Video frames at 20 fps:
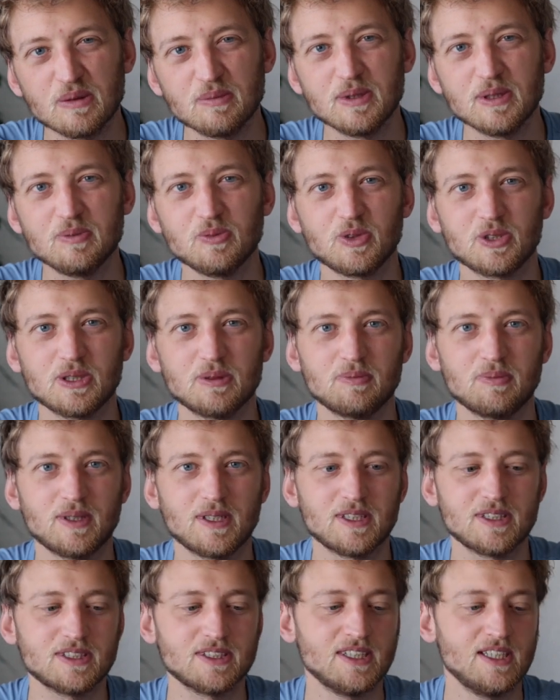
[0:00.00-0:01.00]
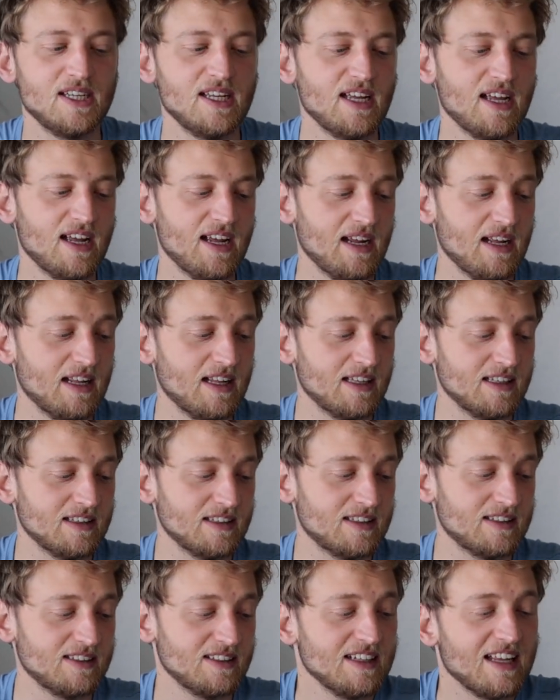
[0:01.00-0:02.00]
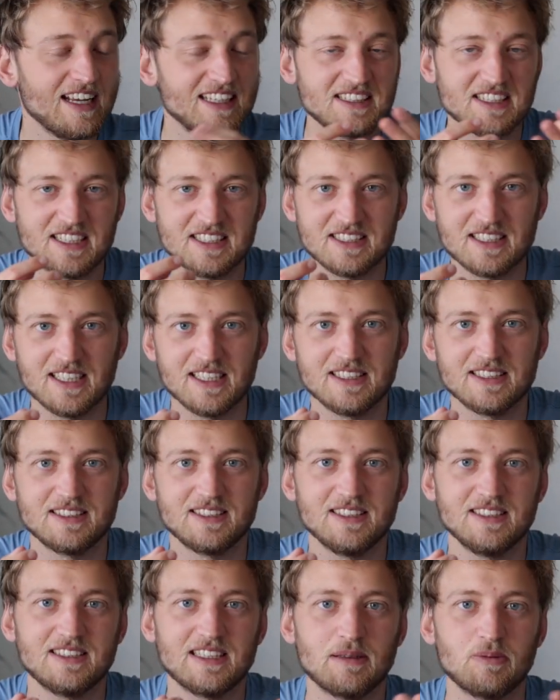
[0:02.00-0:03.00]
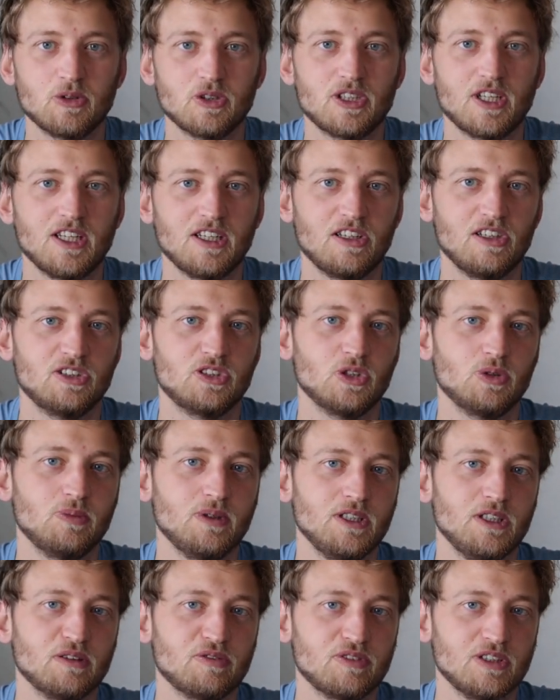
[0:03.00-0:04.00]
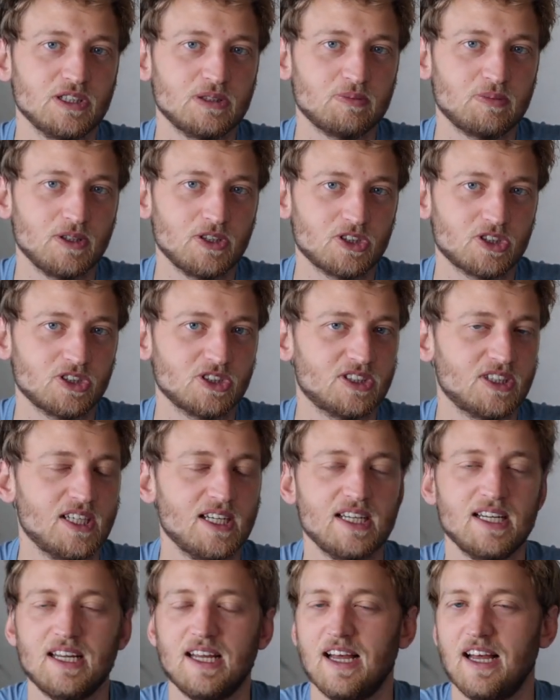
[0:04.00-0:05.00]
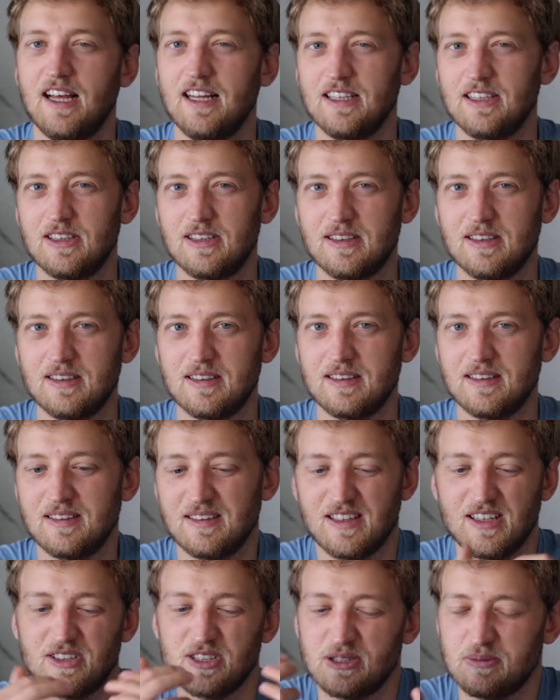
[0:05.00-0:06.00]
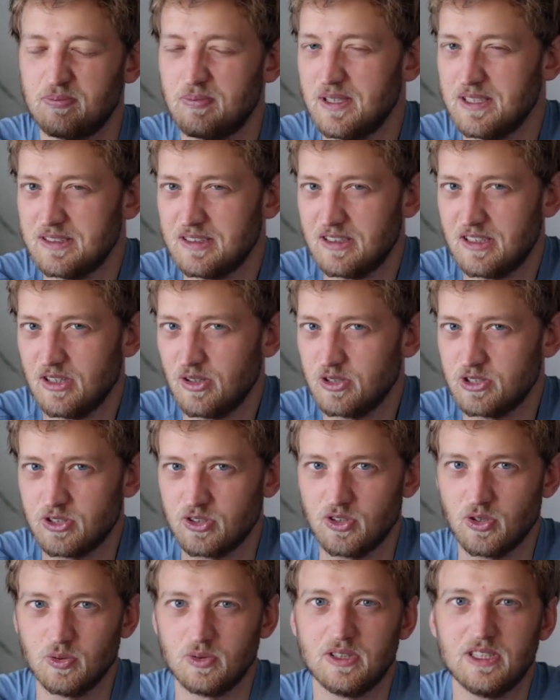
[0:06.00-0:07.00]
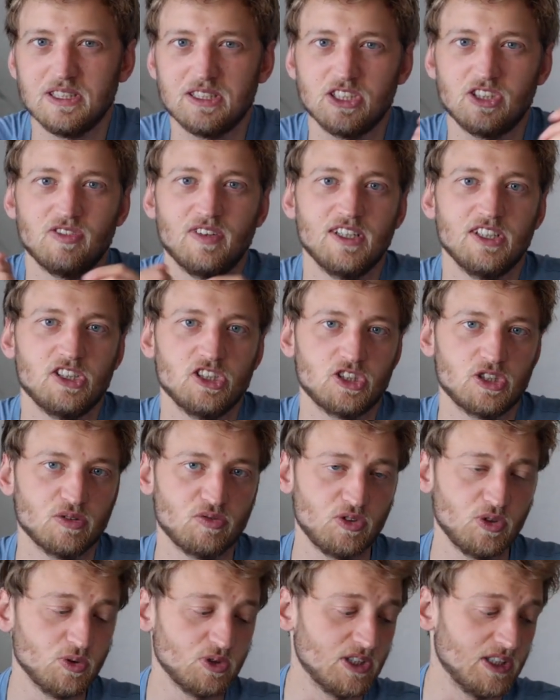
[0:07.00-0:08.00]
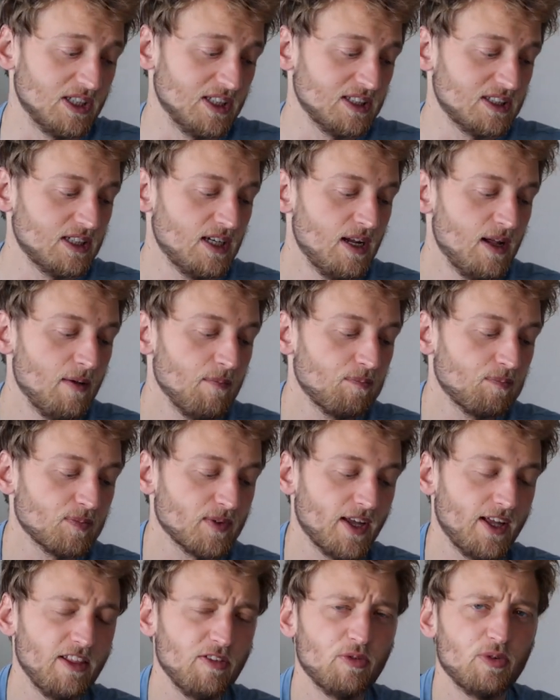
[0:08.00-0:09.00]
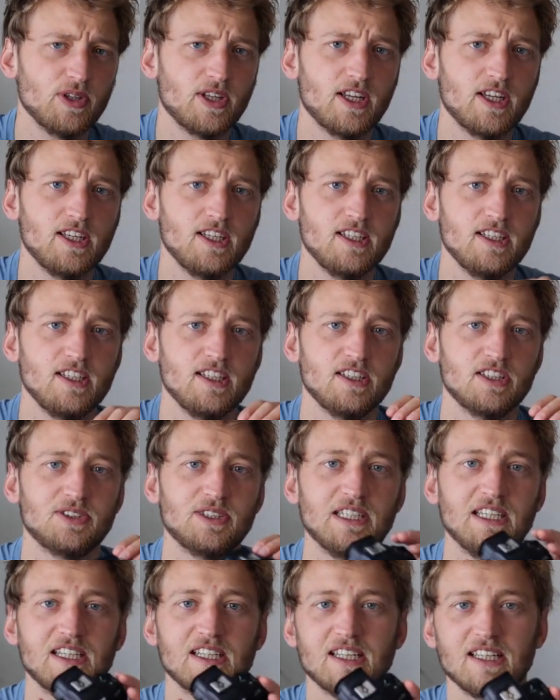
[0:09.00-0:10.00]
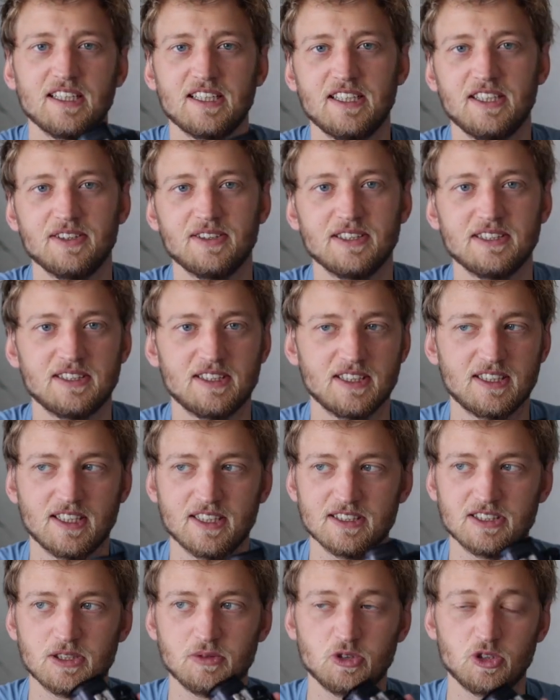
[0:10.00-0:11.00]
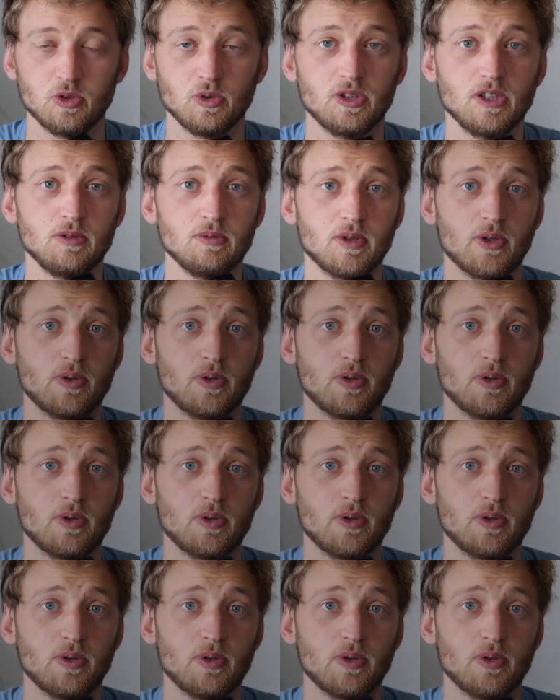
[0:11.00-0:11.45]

a bit more apart. And as I said, since I'm not taking so many of these pictures, there is basically also no disadvantage of using it. And what I really like here is the custom shooting